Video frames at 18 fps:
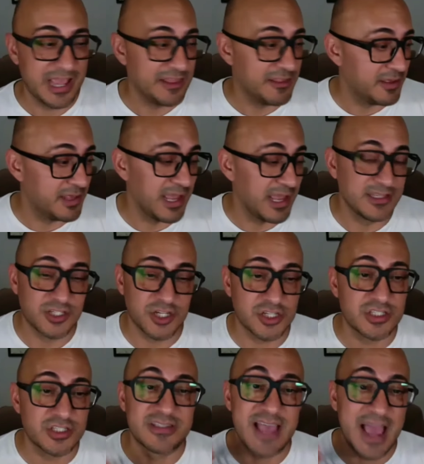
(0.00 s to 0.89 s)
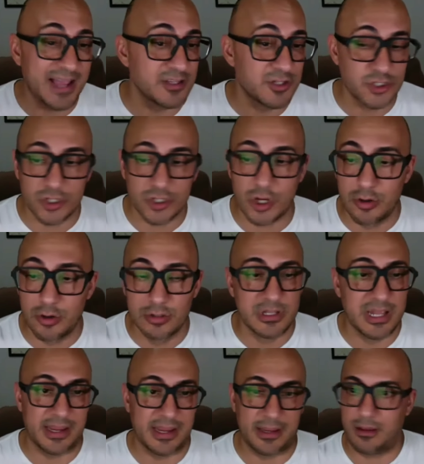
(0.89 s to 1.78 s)
And it's just, that
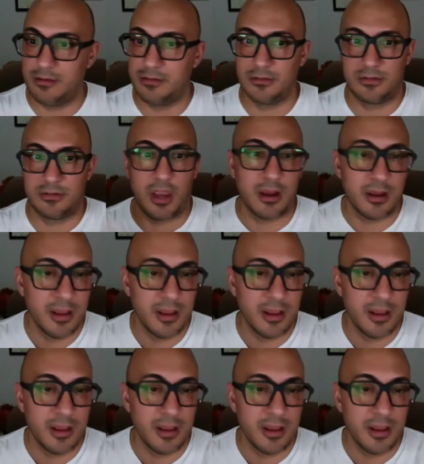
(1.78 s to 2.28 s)
showed like,